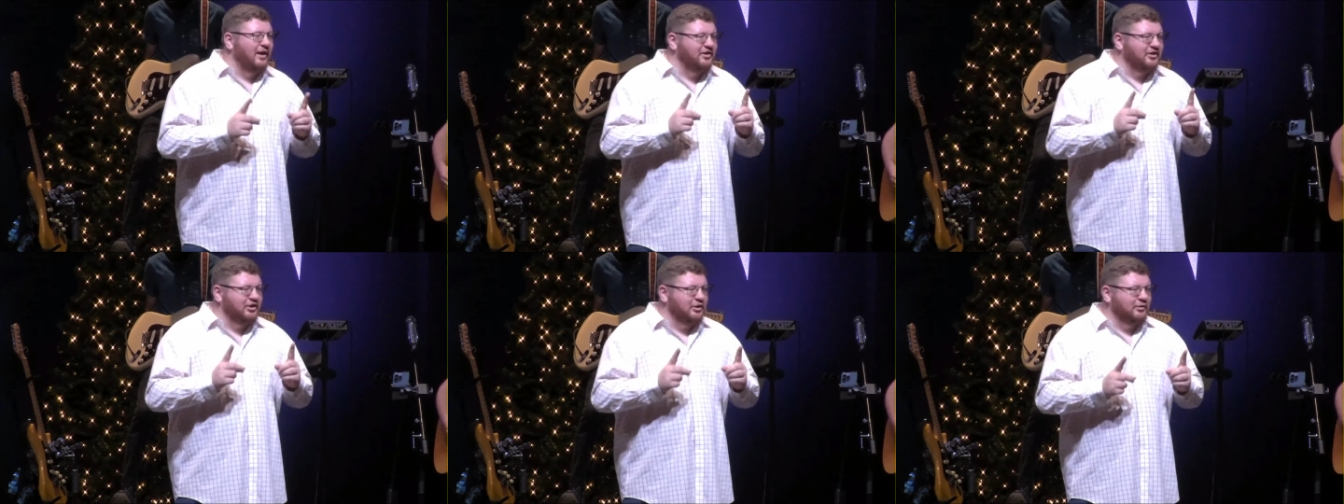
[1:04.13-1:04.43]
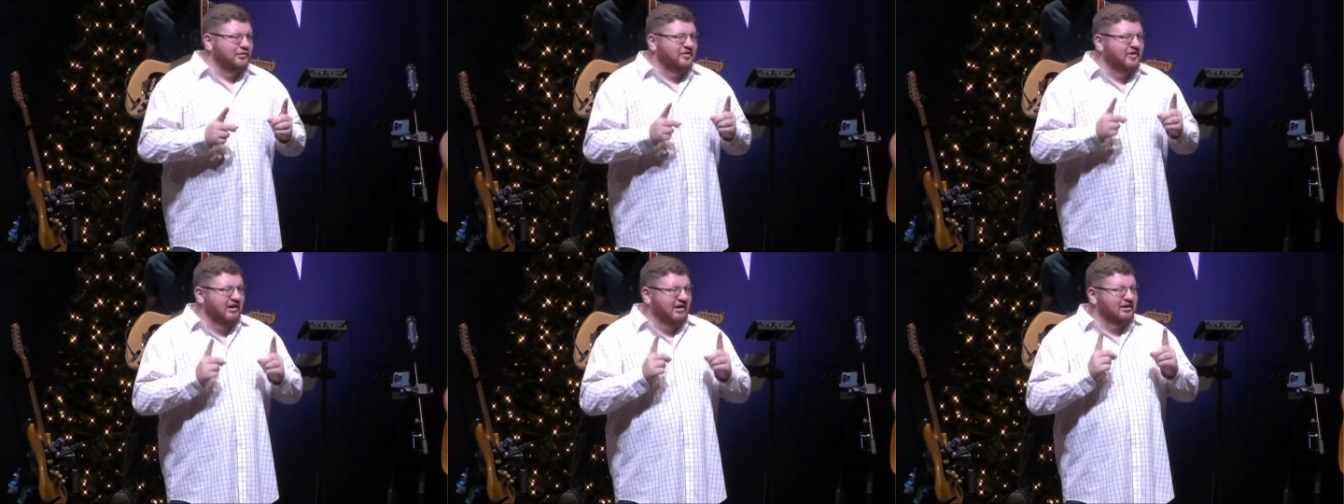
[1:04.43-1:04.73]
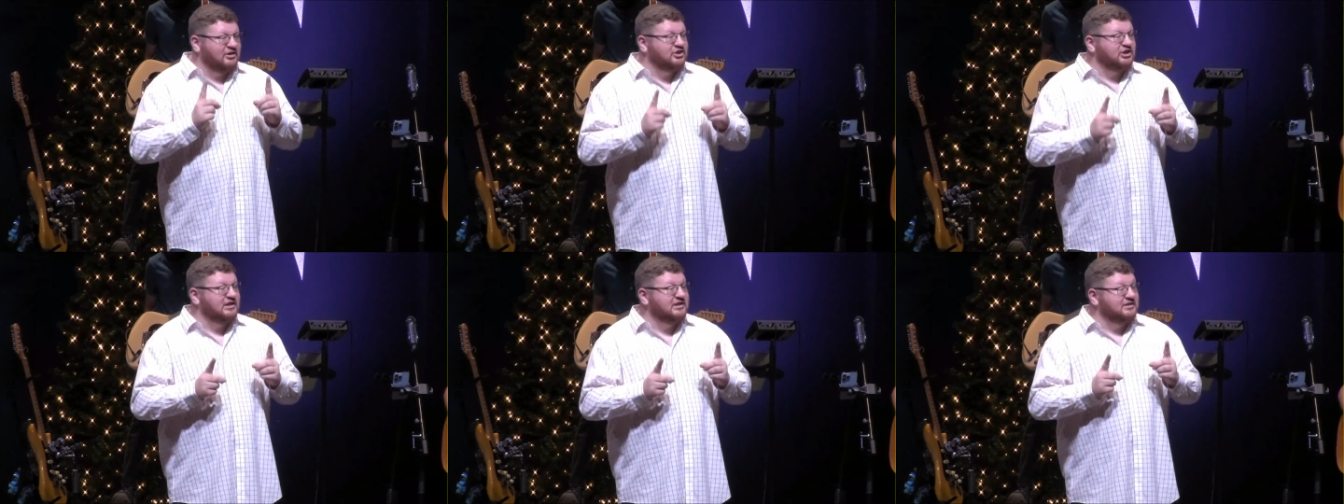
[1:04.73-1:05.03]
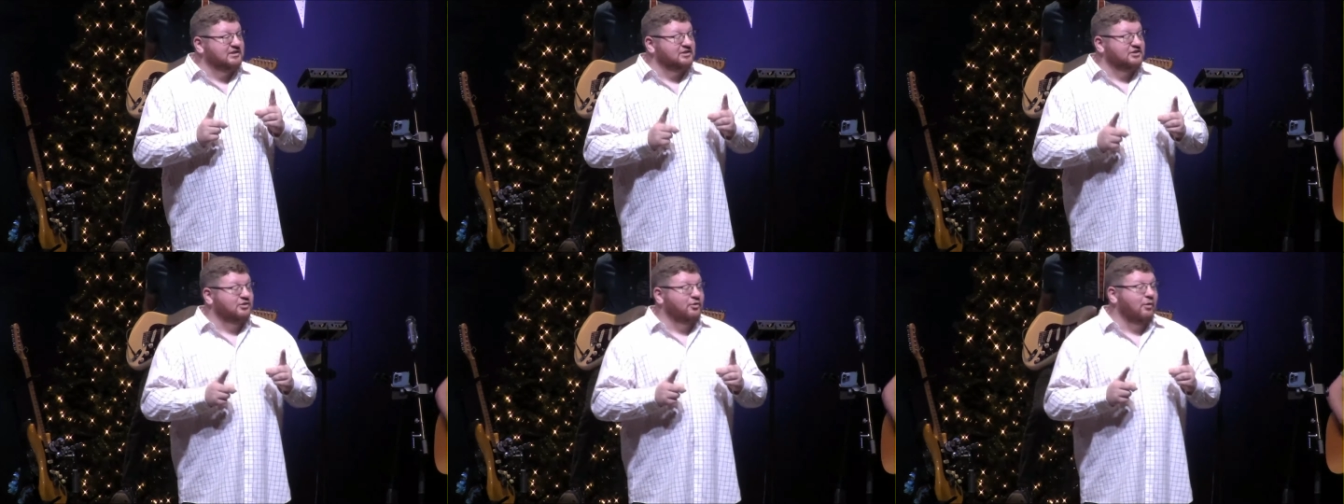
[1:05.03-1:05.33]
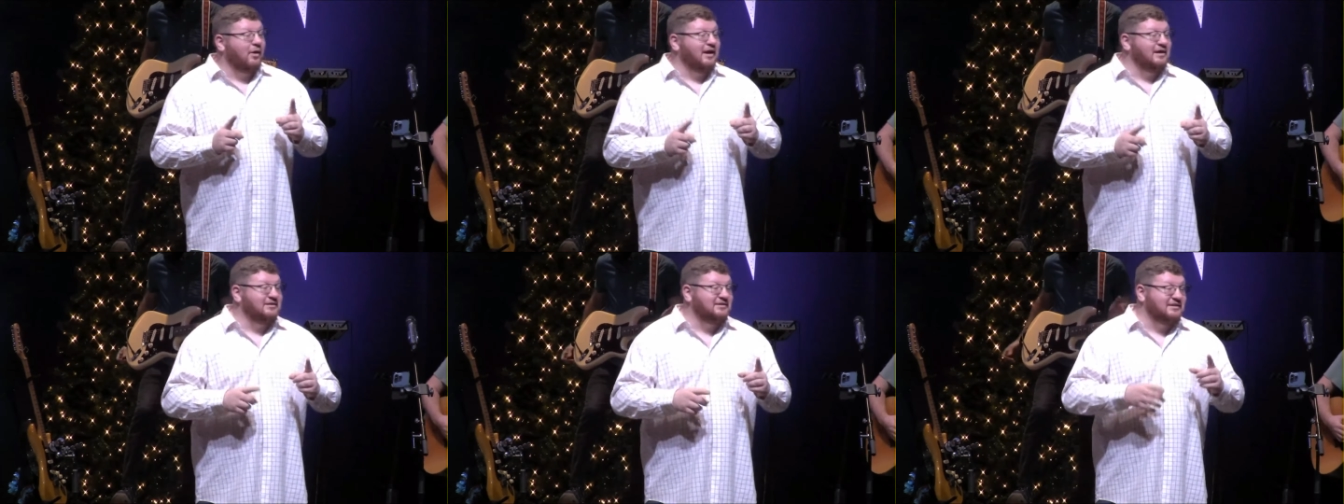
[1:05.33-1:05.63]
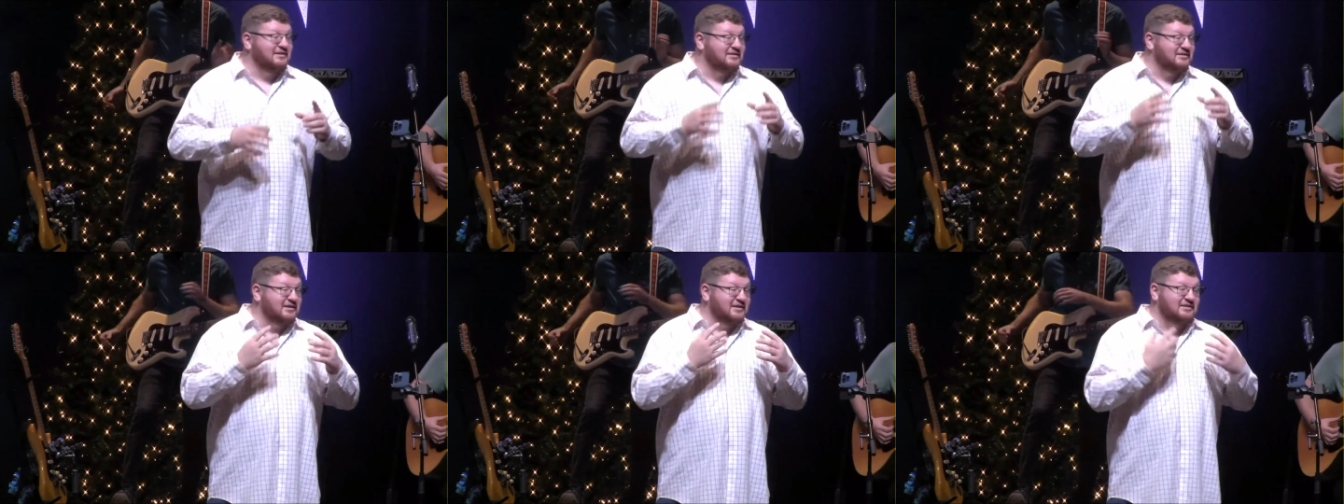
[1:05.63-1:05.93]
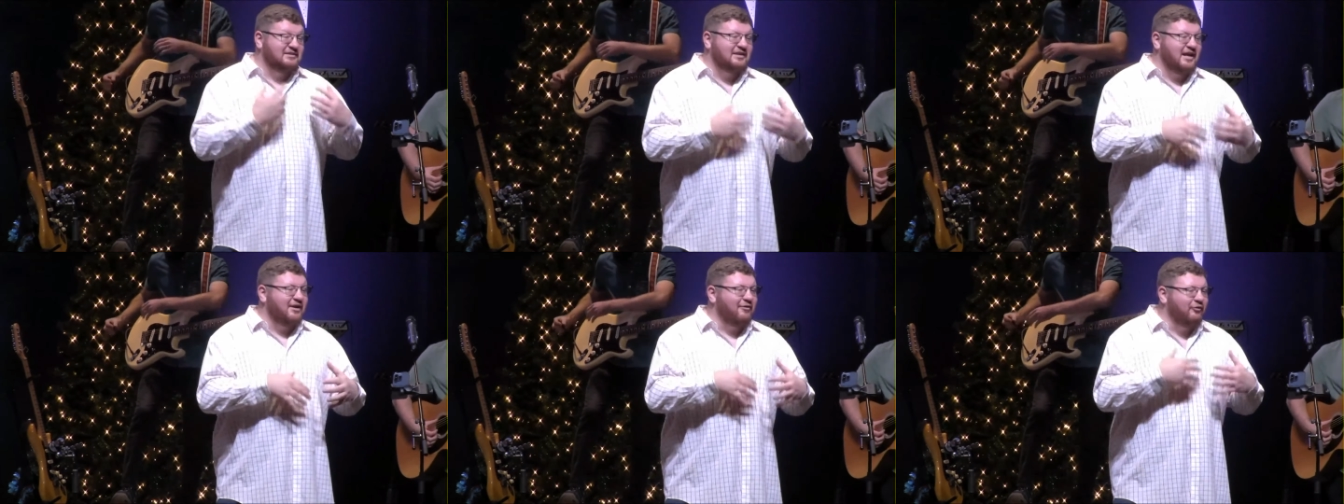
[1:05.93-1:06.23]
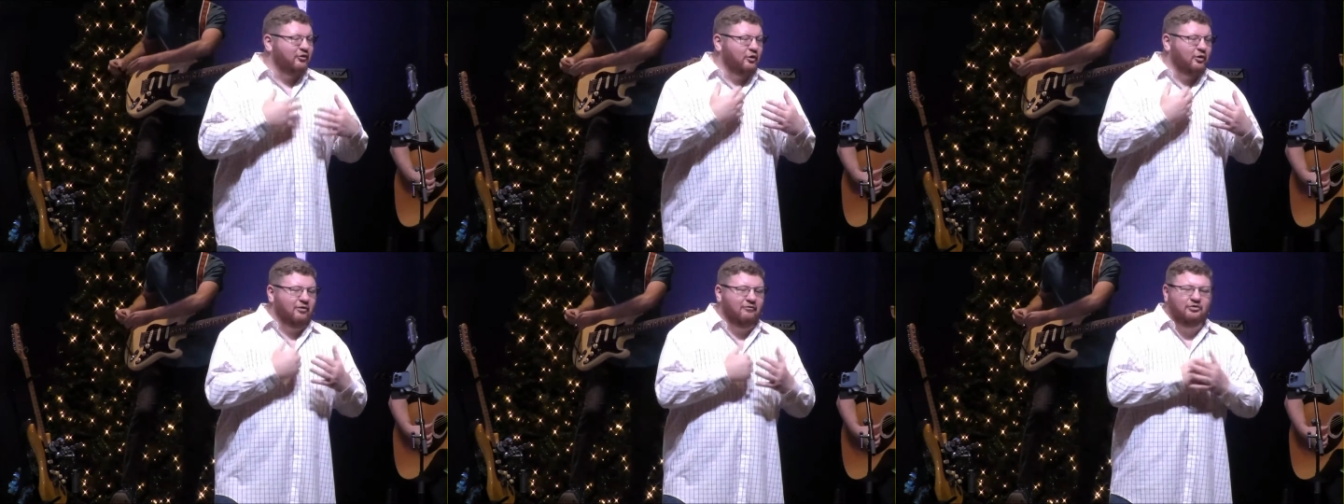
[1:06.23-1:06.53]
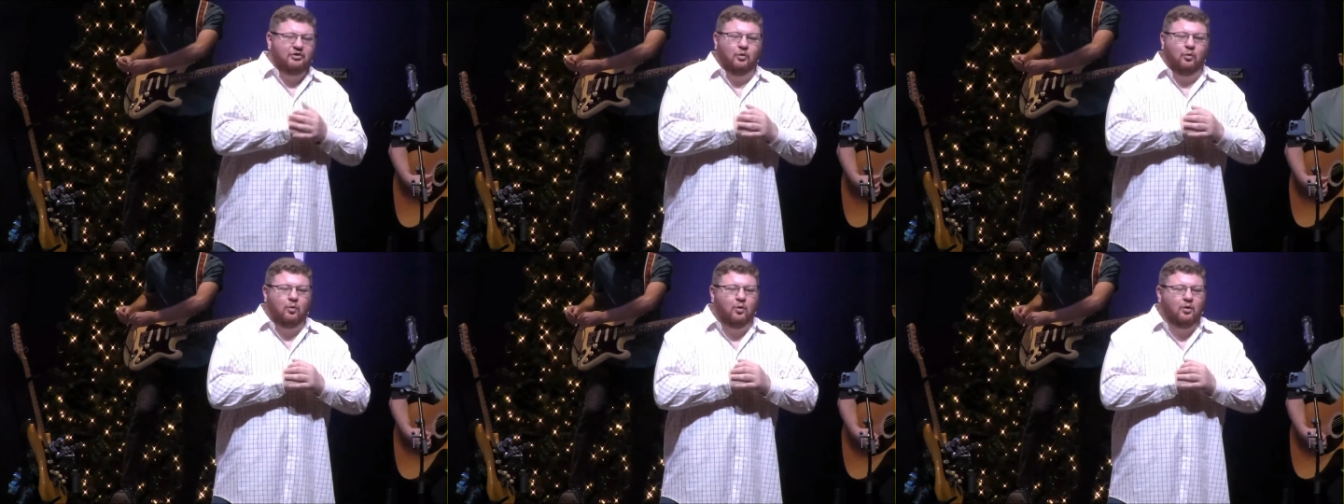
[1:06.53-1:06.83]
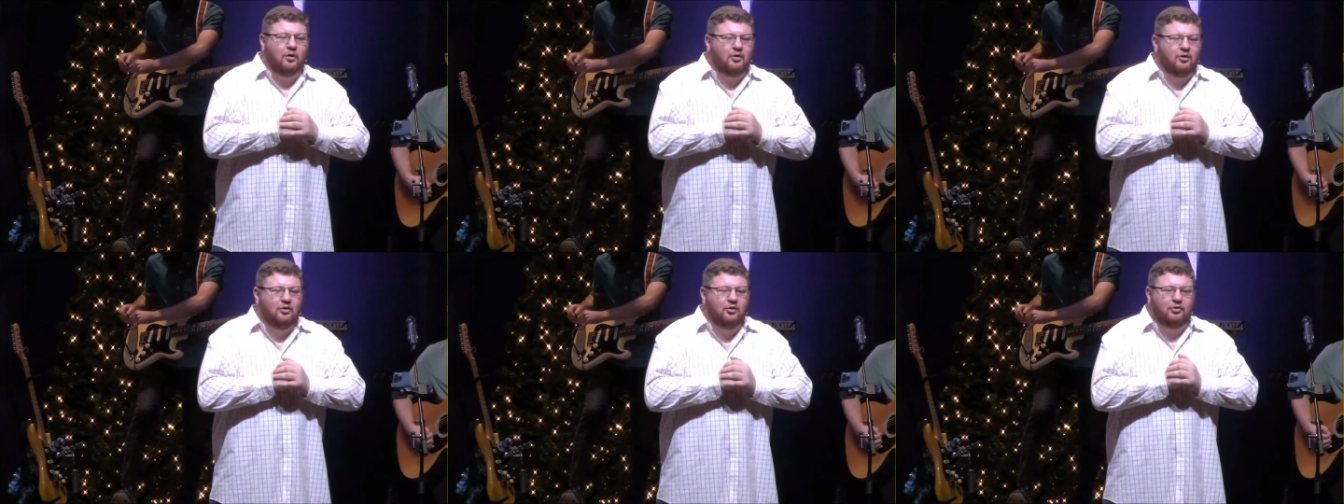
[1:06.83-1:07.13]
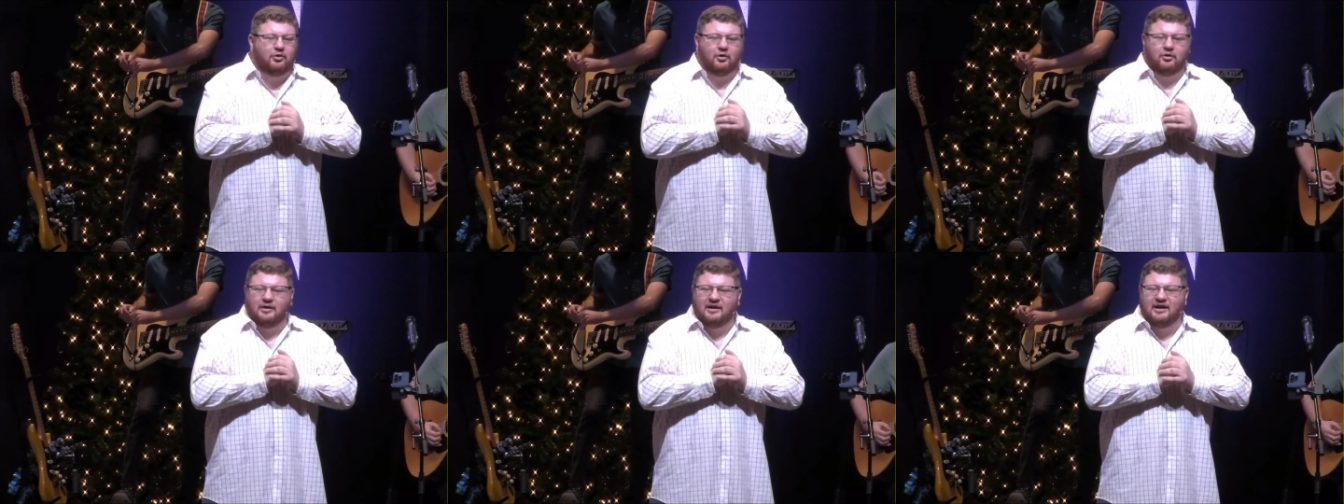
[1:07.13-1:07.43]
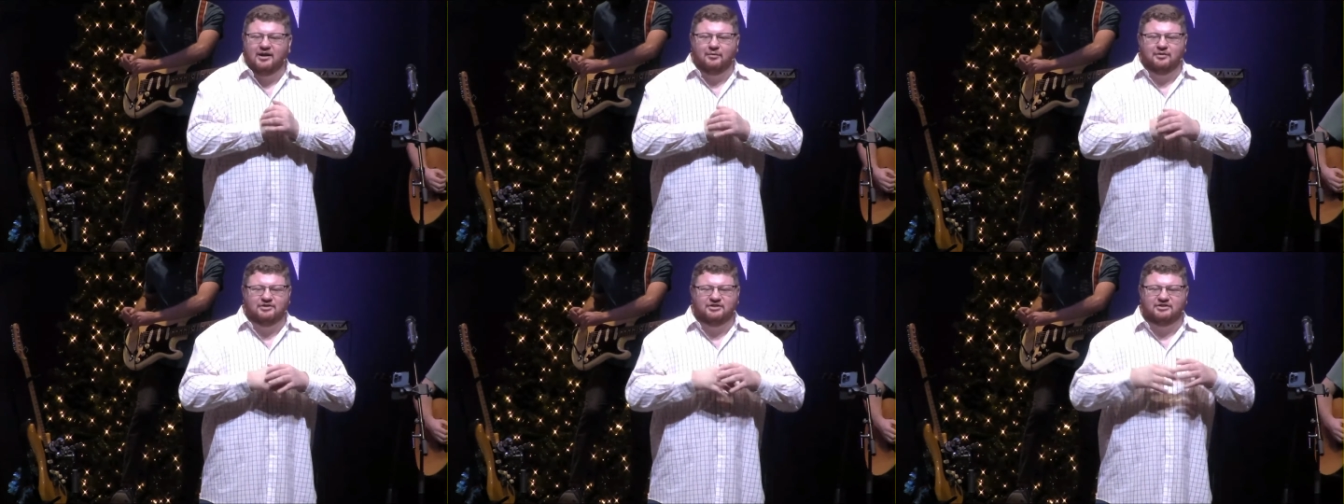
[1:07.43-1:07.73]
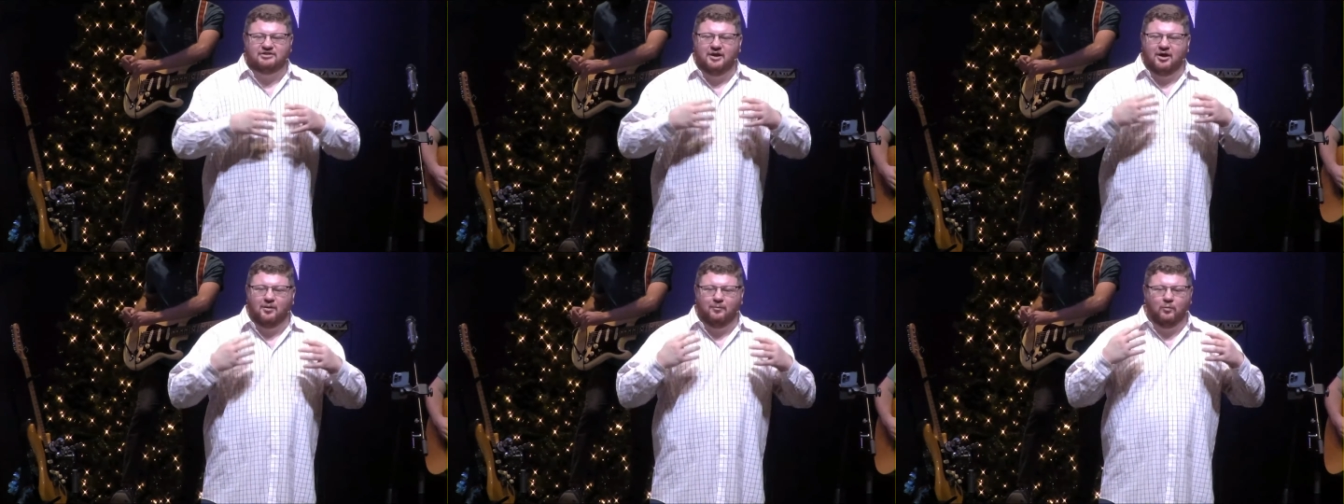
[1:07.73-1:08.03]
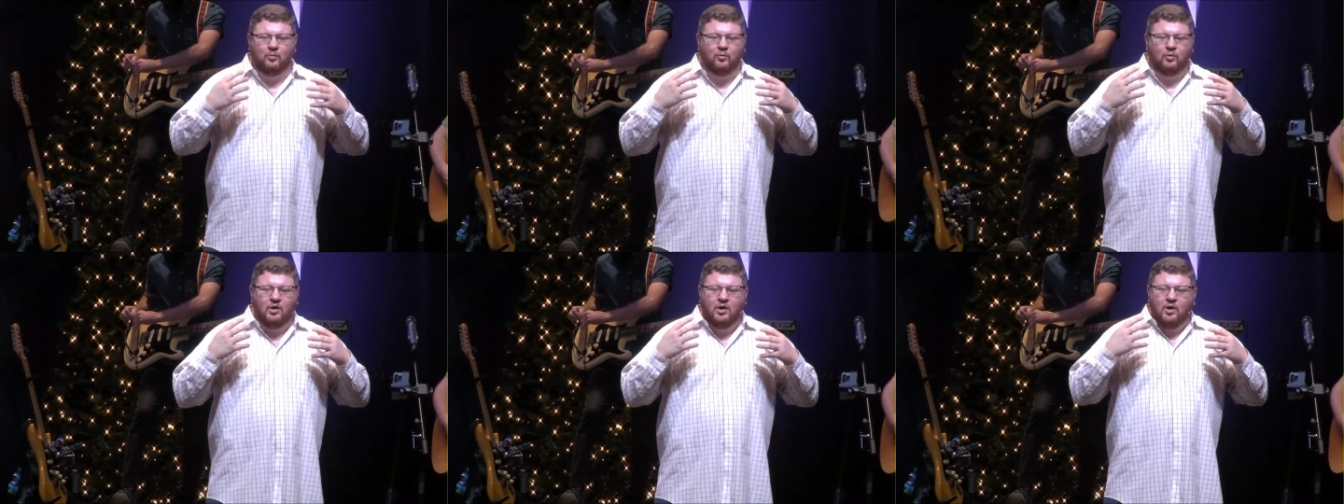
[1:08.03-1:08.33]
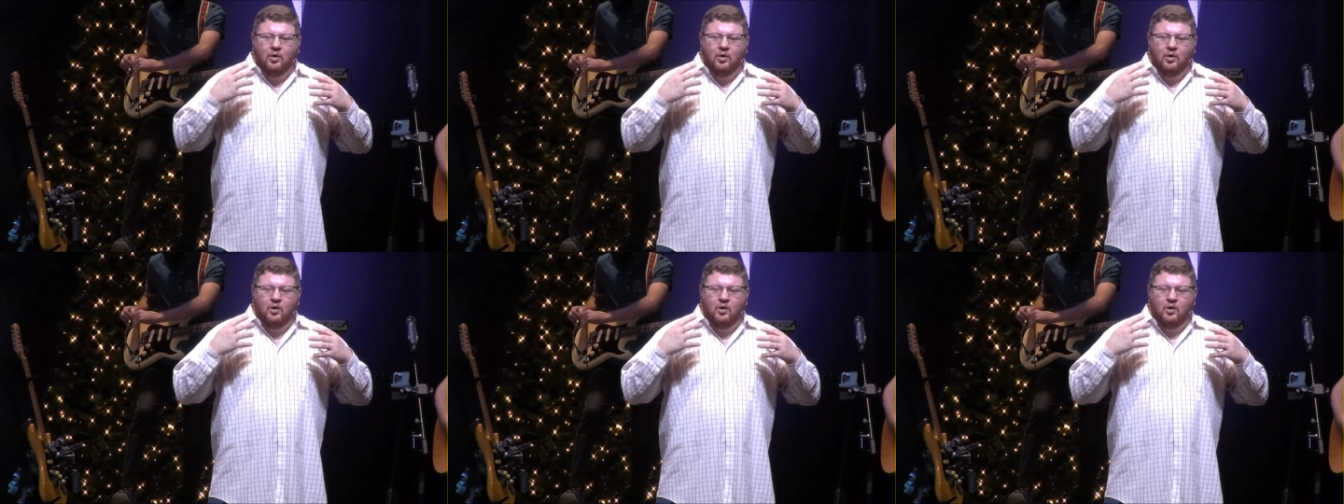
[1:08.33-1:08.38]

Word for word: you think Jesus Christ is the Savior of the world or he was some